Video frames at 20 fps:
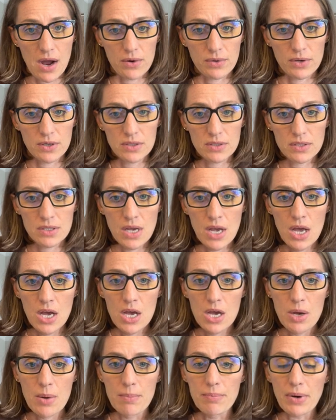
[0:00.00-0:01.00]
hours.
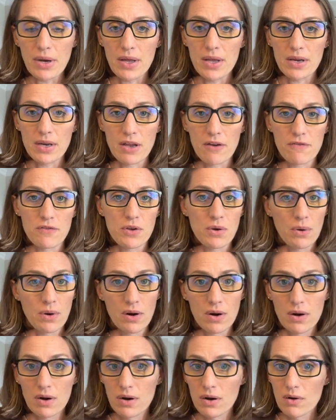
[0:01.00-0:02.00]
But if you
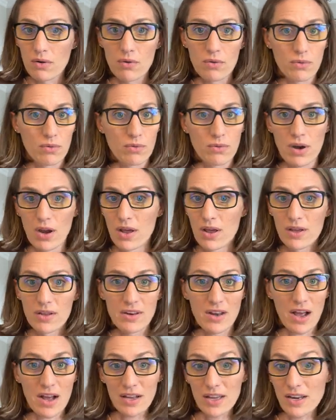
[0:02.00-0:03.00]
are
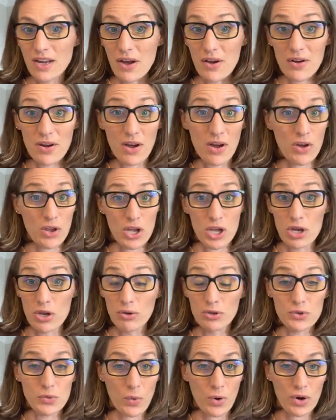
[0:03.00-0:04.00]
knocking out a
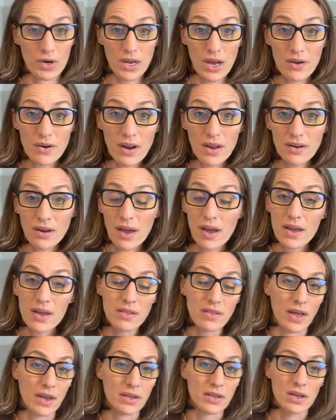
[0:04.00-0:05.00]
huge workout at
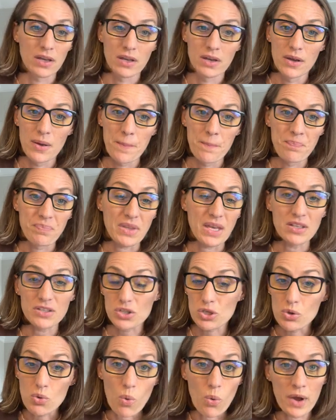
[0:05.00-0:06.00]
night, like
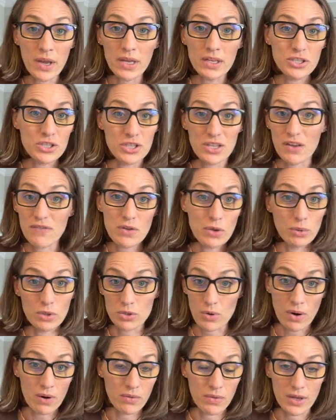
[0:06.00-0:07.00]
it's going to give you
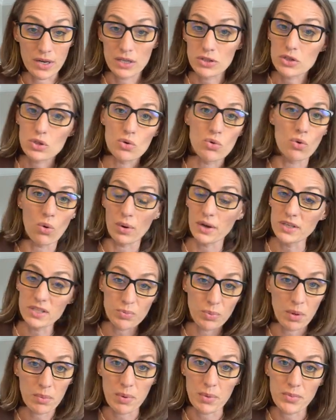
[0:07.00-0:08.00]
adrenaline. It's going to
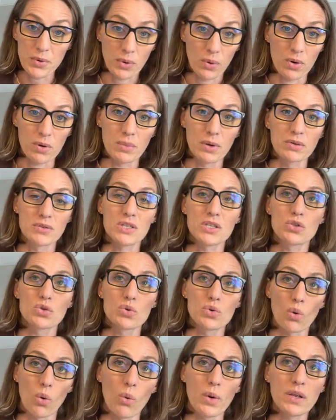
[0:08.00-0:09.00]
pump up your hormones. It's
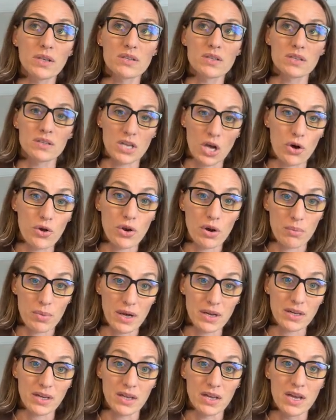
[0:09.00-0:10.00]
going to tell your
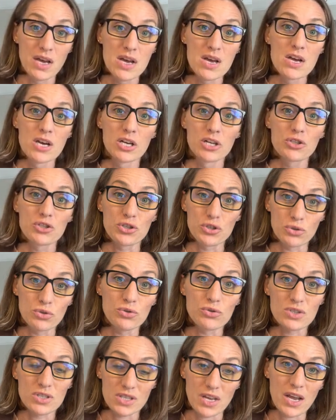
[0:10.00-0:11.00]
body
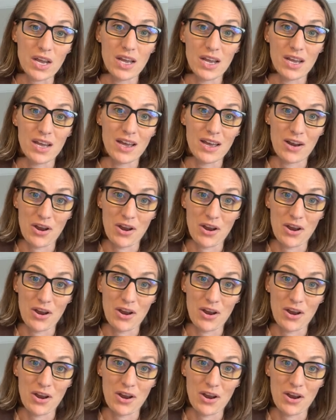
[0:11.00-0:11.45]
to stay